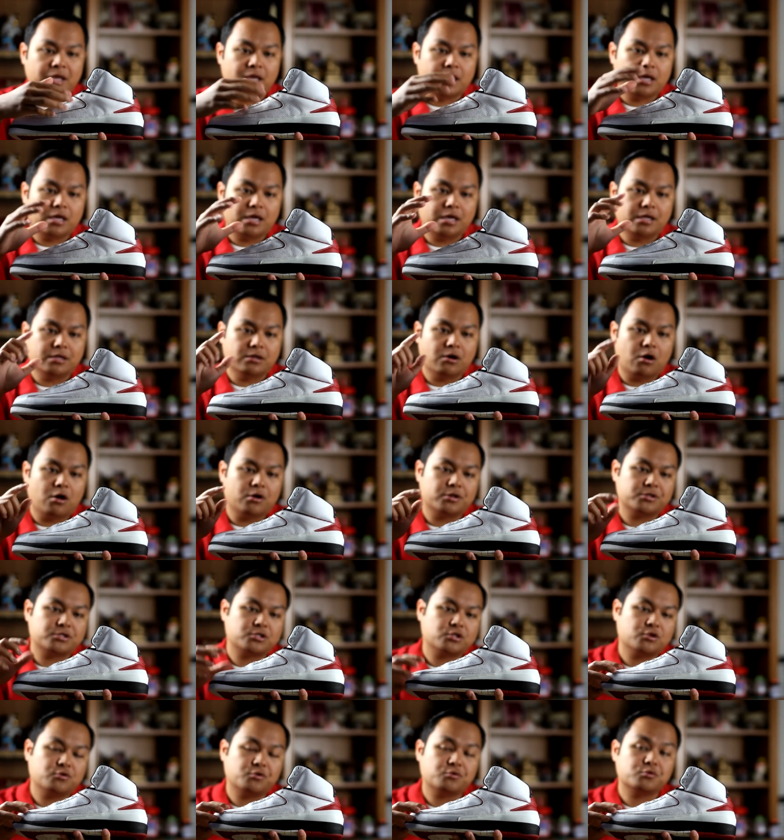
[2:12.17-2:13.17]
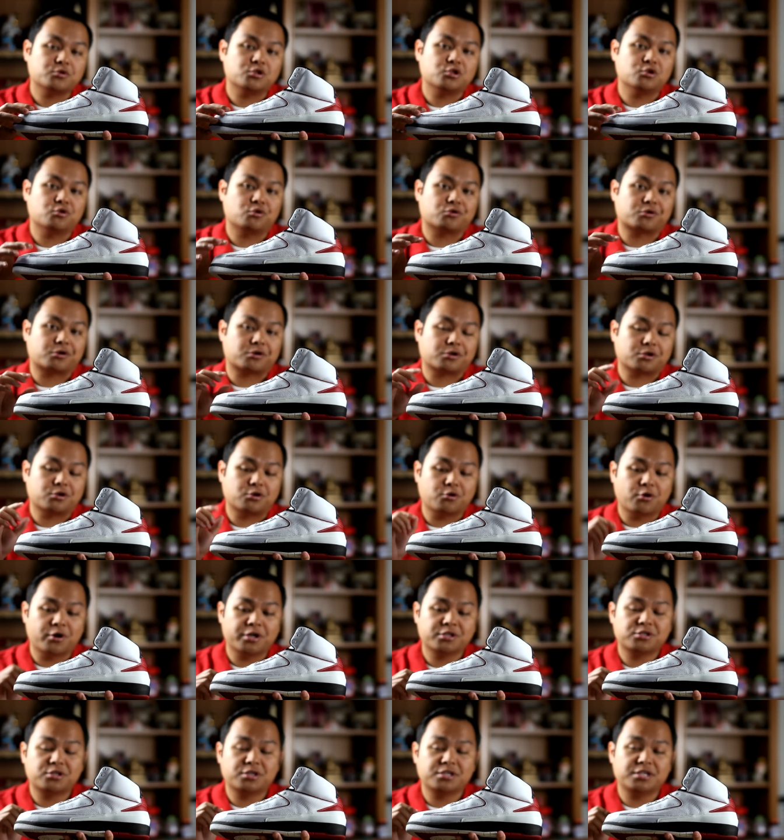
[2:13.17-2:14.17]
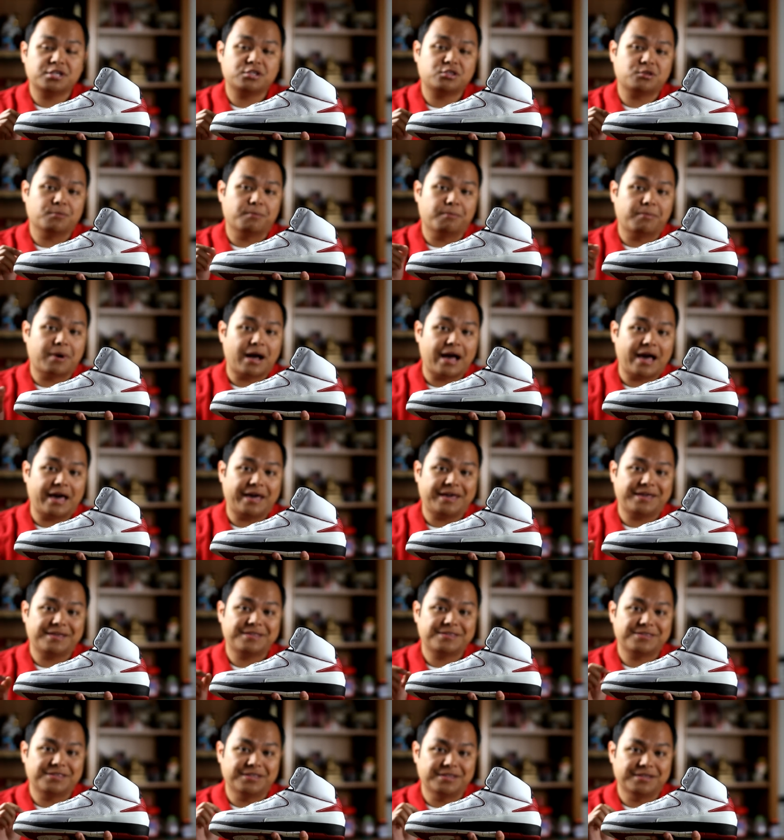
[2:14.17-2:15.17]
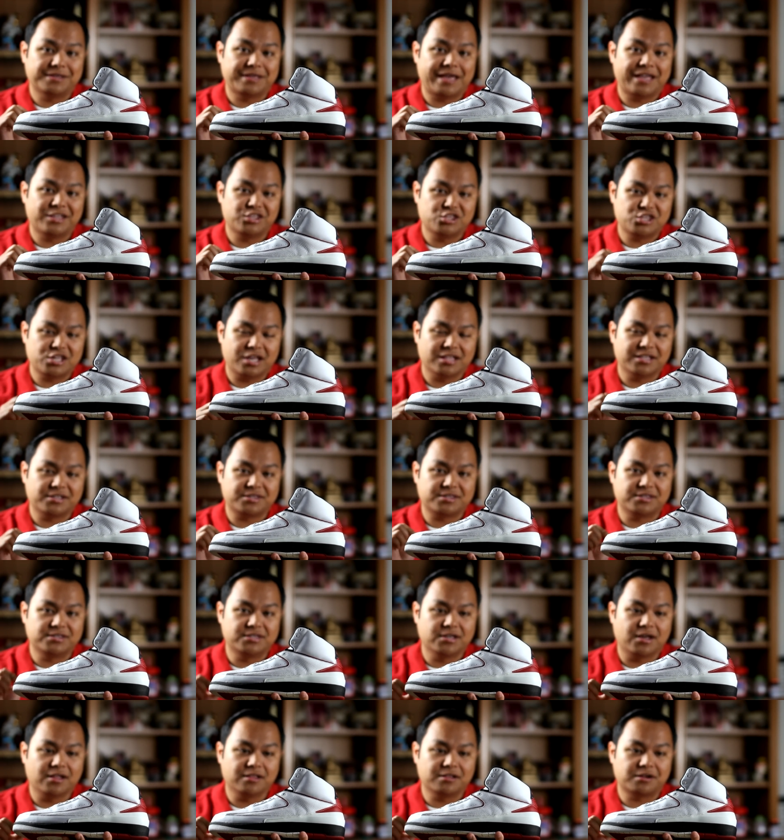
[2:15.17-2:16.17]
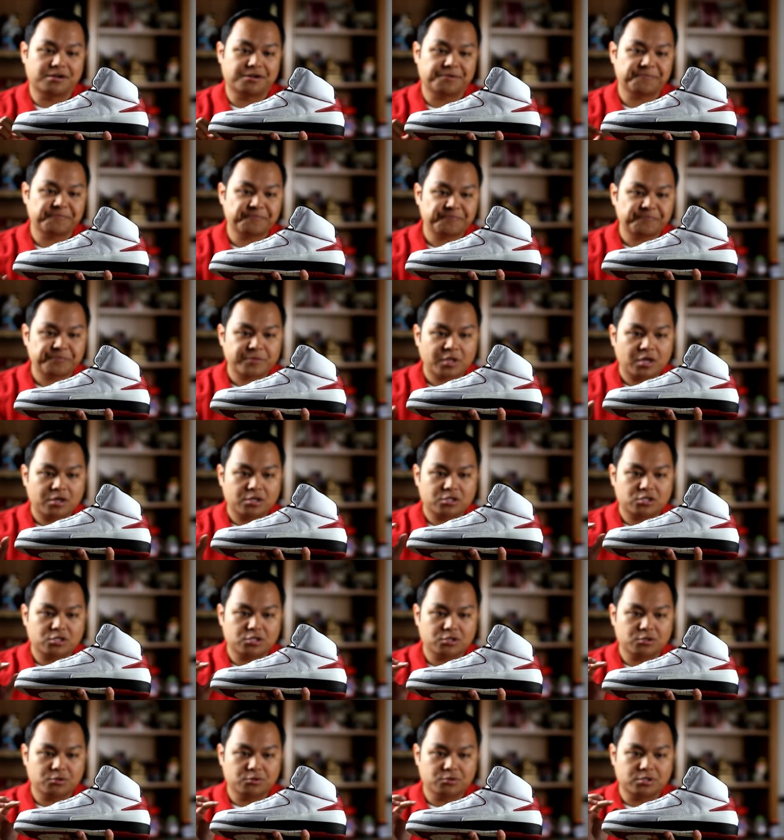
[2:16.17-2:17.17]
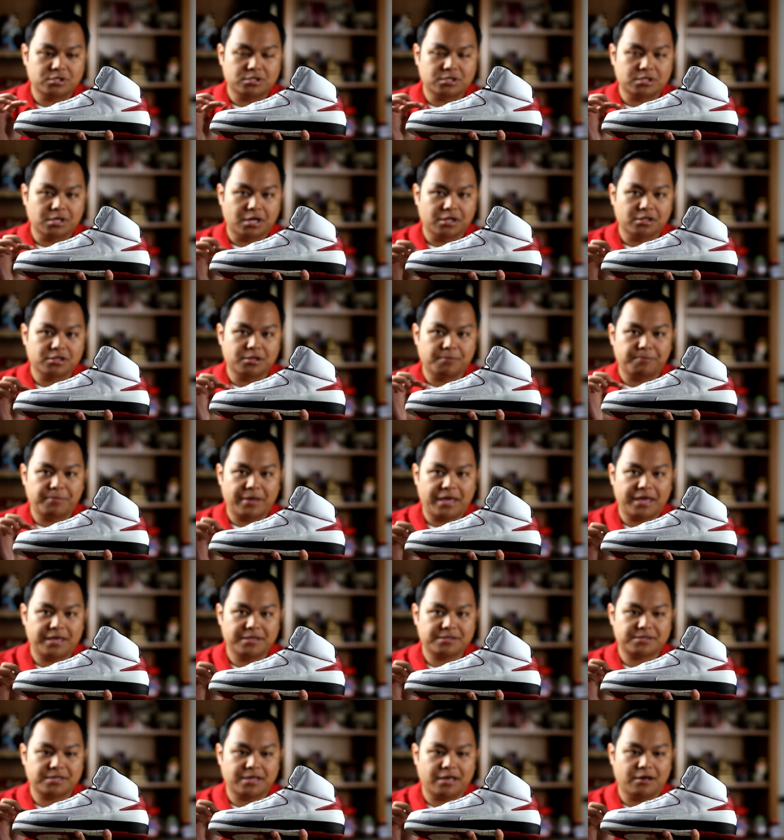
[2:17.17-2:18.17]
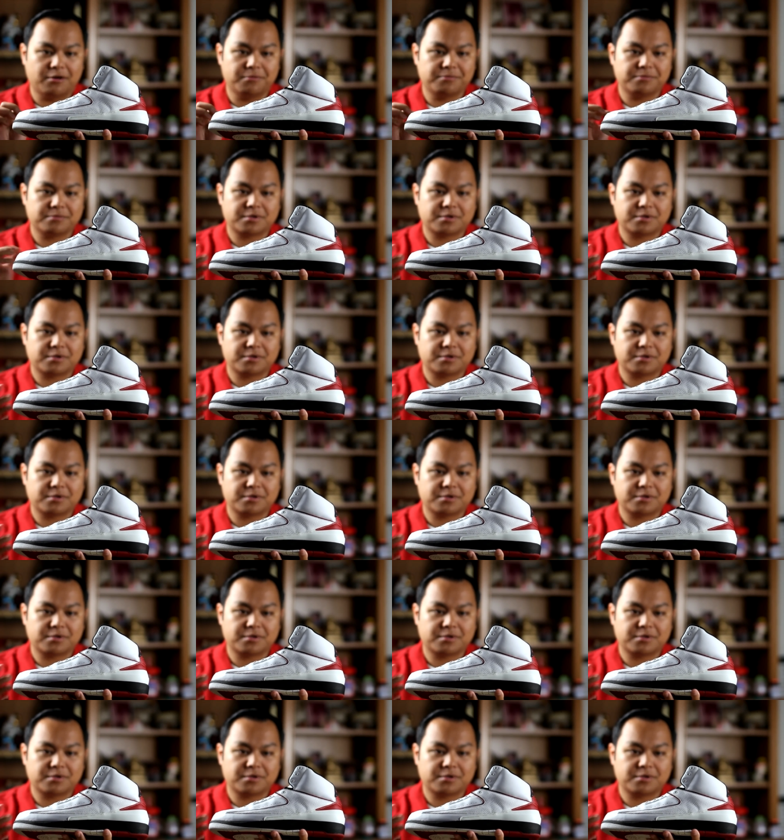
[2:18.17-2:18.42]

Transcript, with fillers: And also, you're going to need to buy the Angelus duller to dull the paint out.